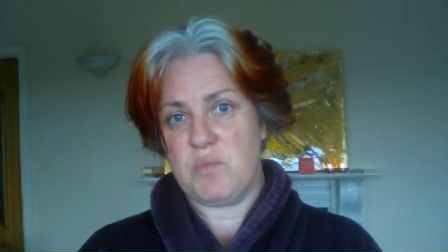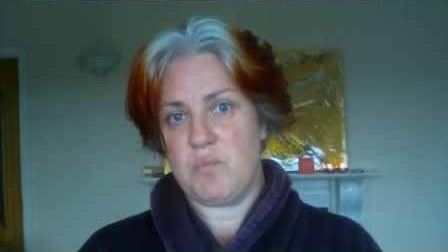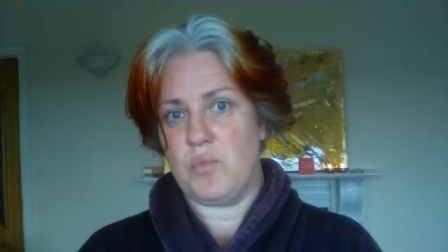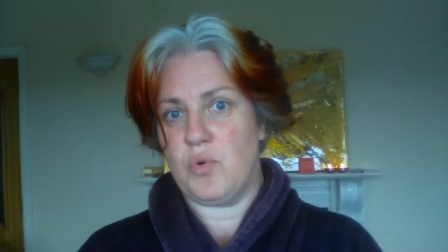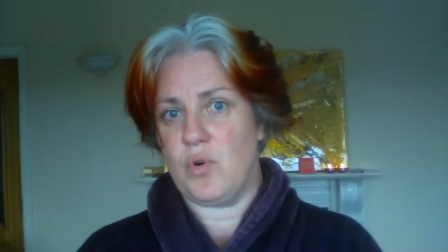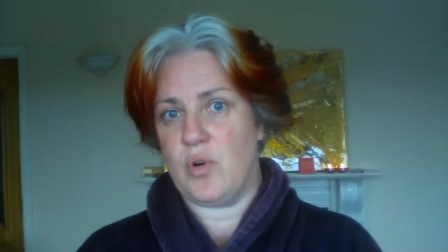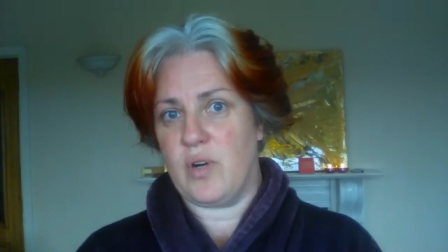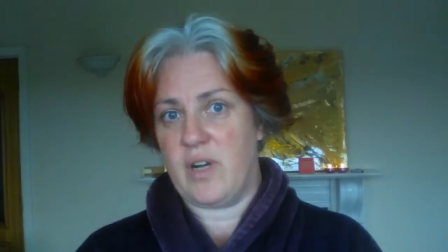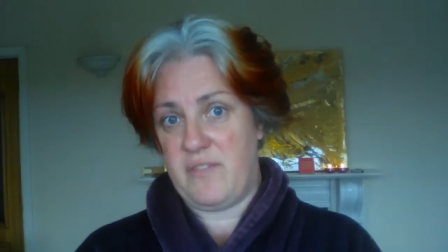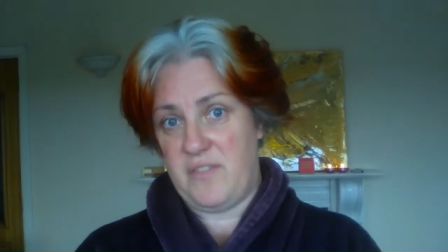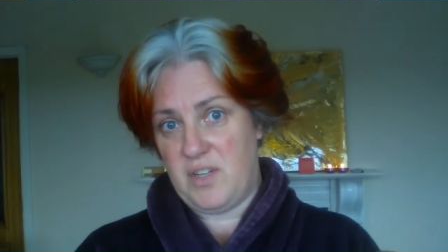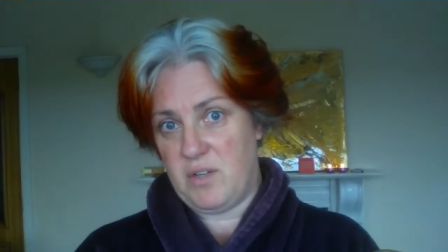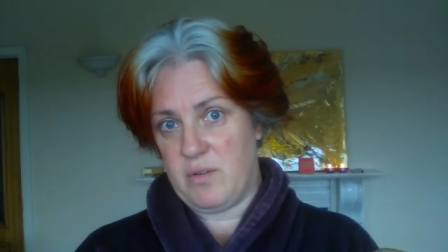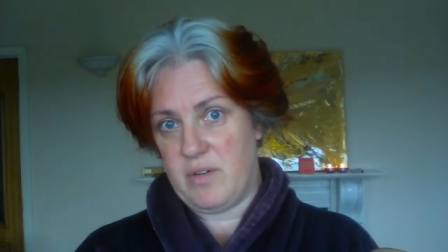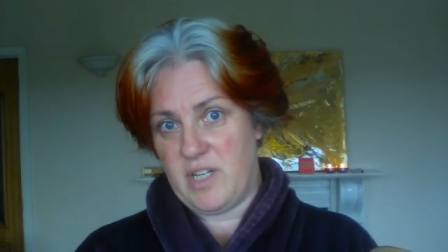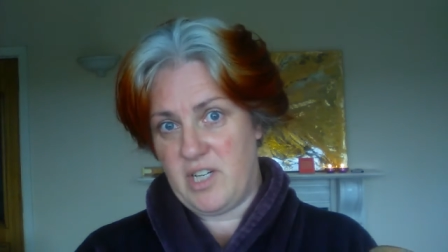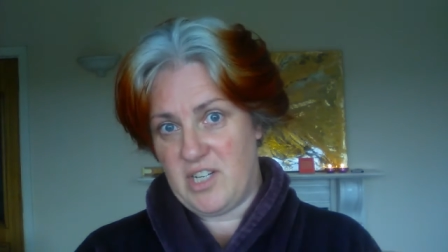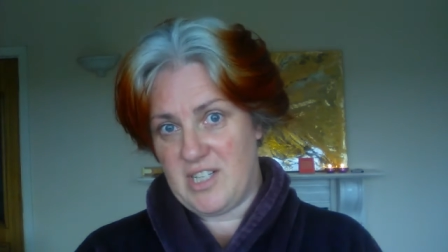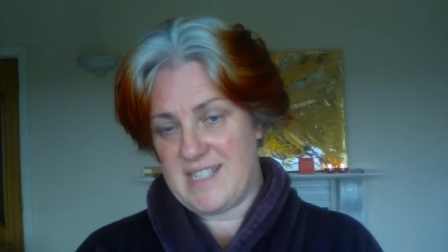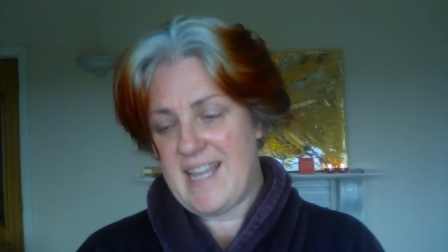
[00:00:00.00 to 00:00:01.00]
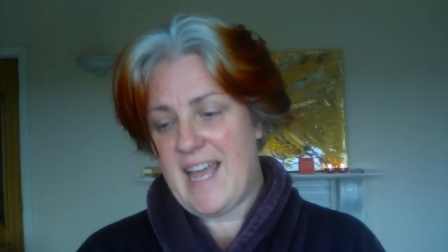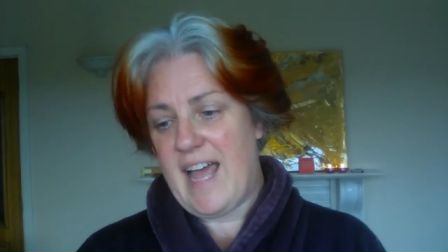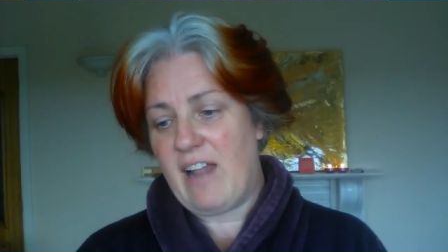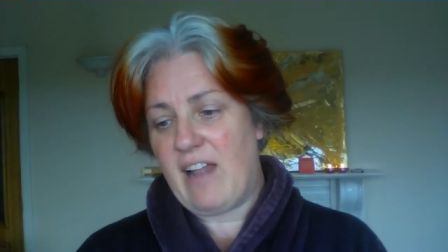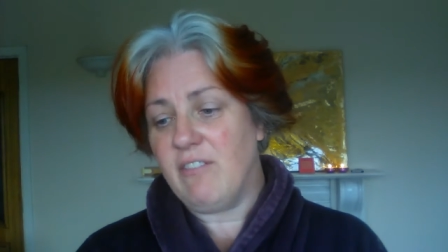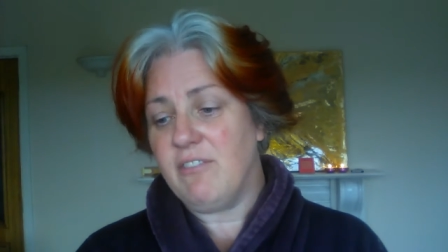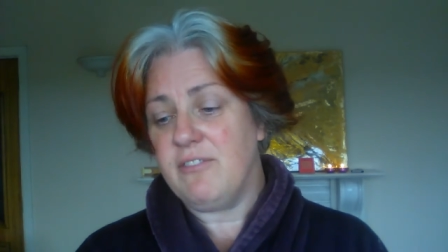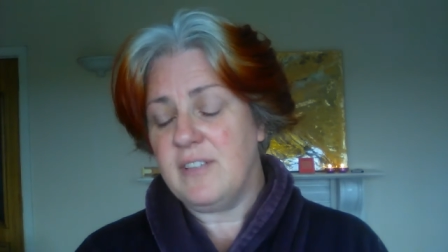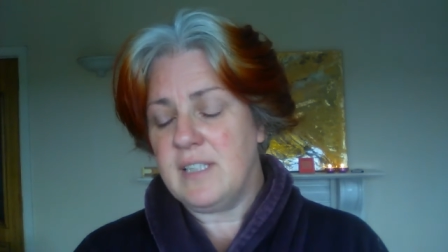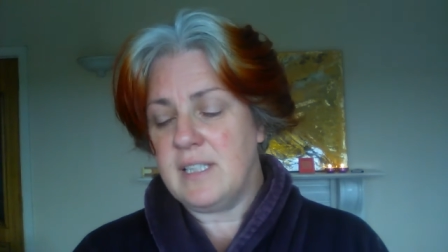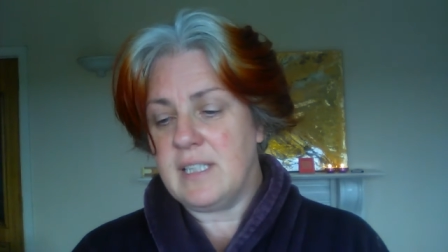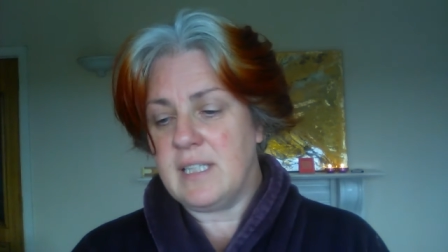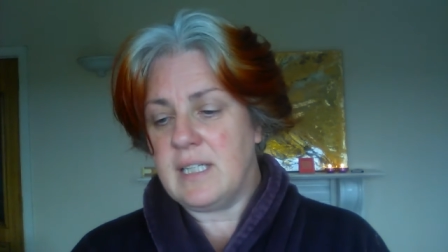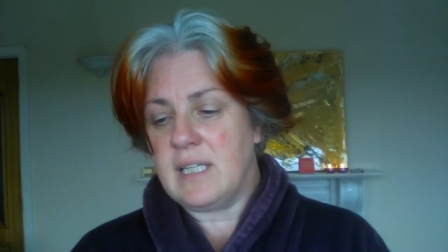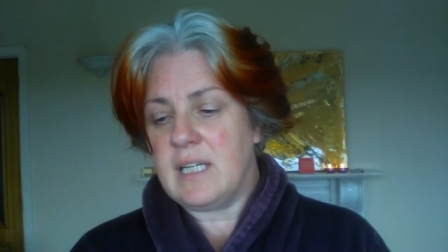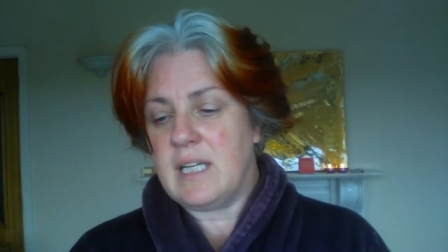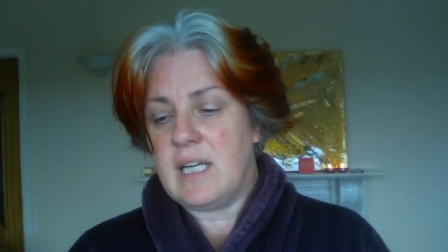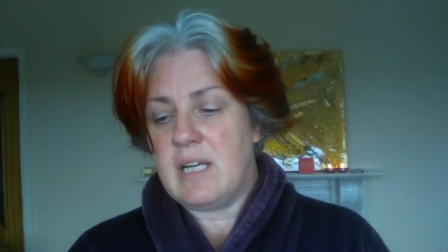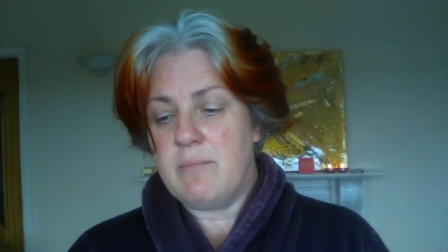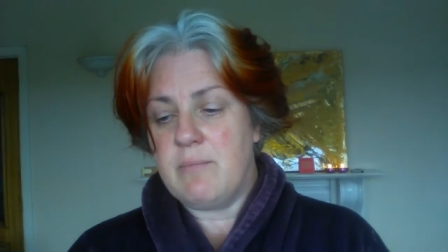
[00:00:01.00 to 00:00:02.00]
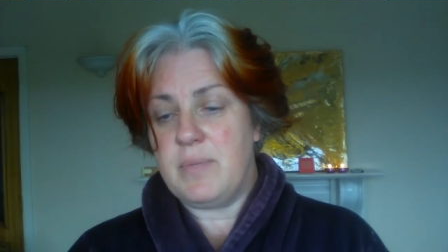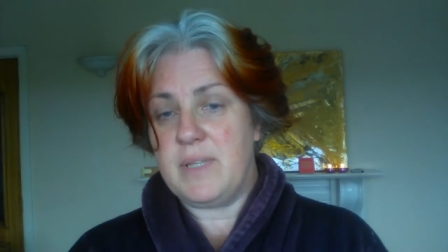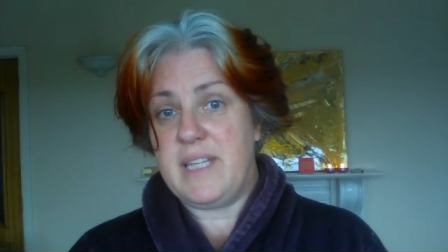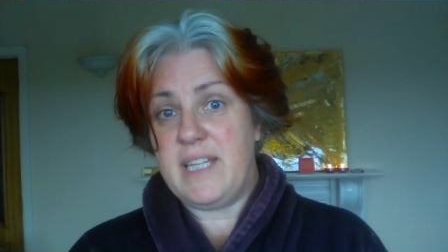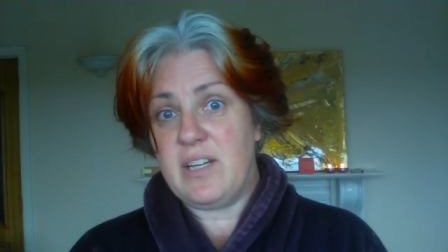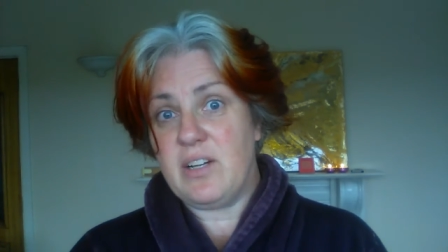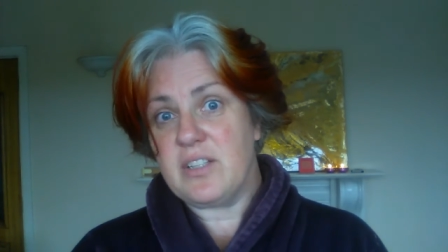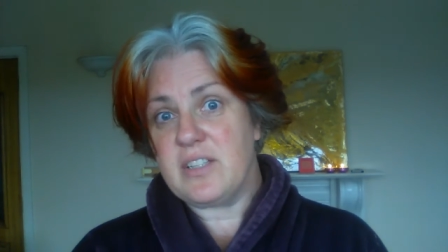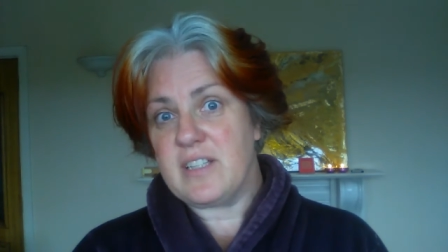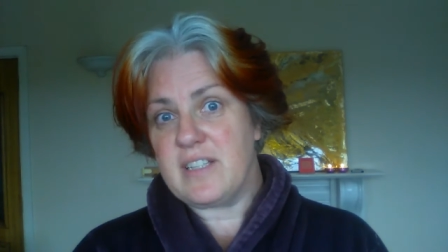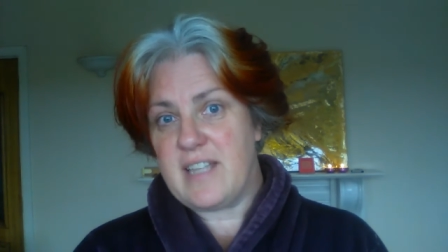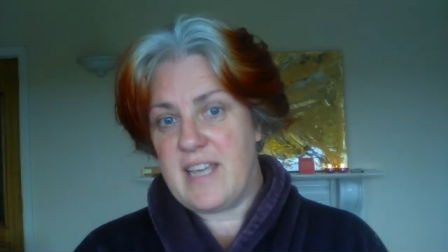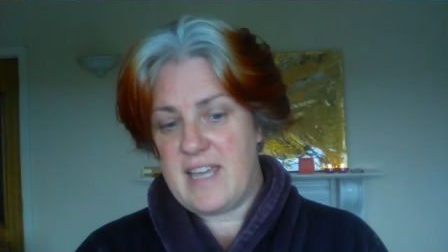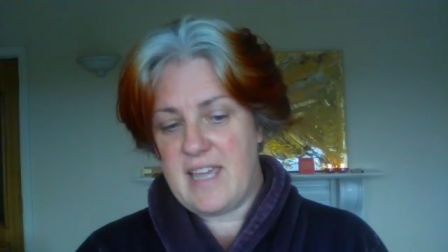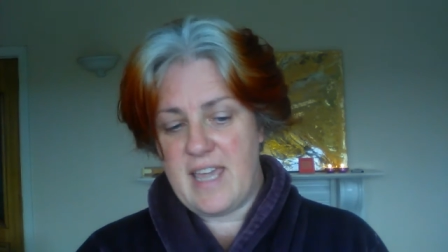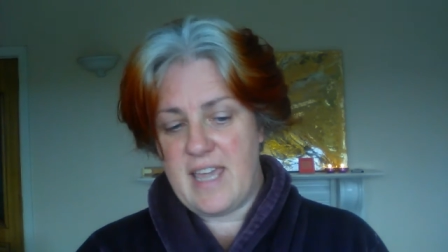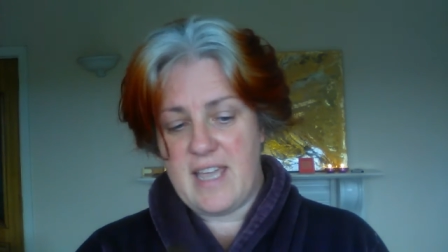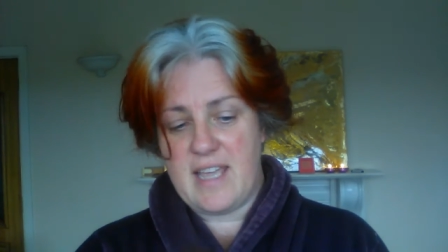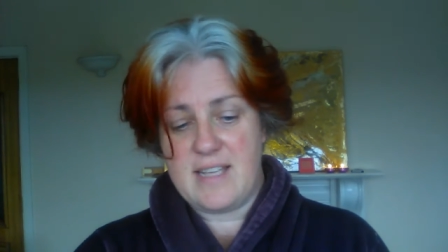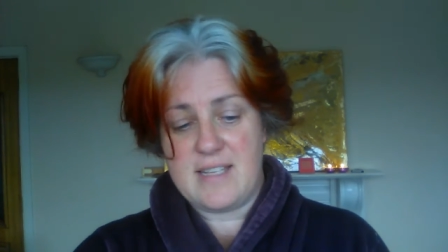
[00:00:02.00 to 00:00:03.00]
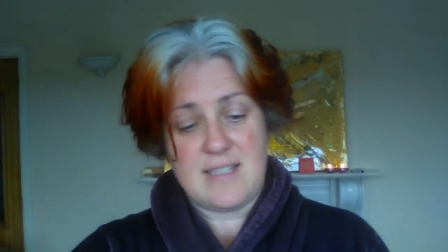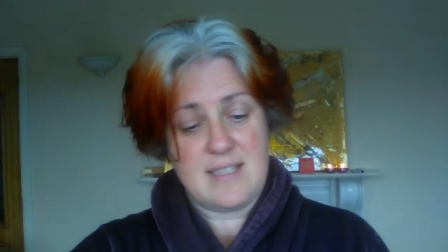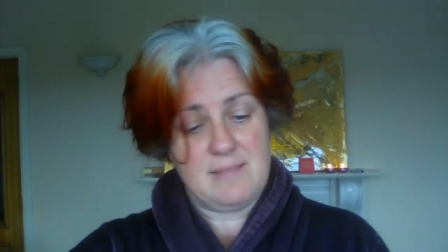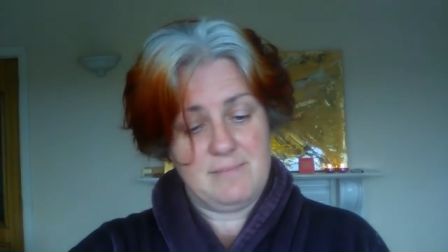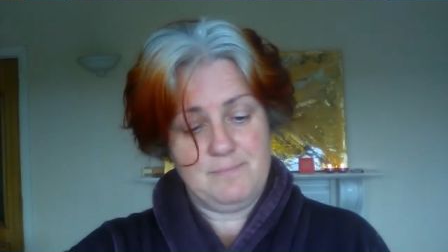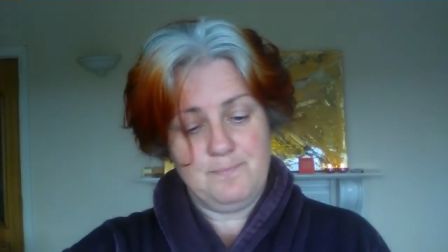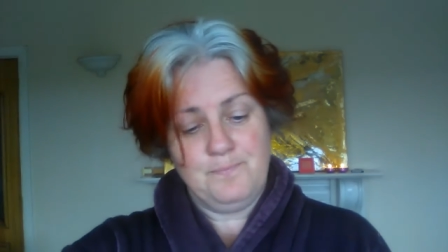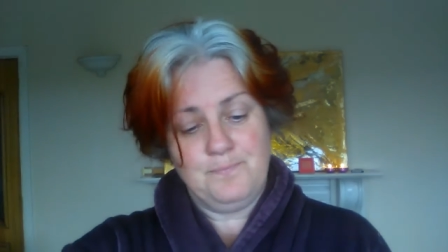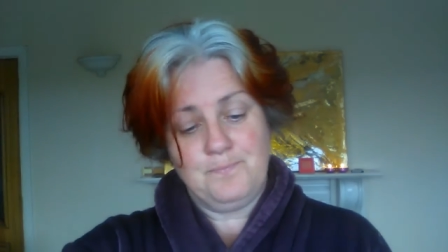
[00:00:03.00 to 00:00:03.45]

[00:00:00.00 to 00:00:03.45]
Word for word: much more if you were yourself? But the other thing is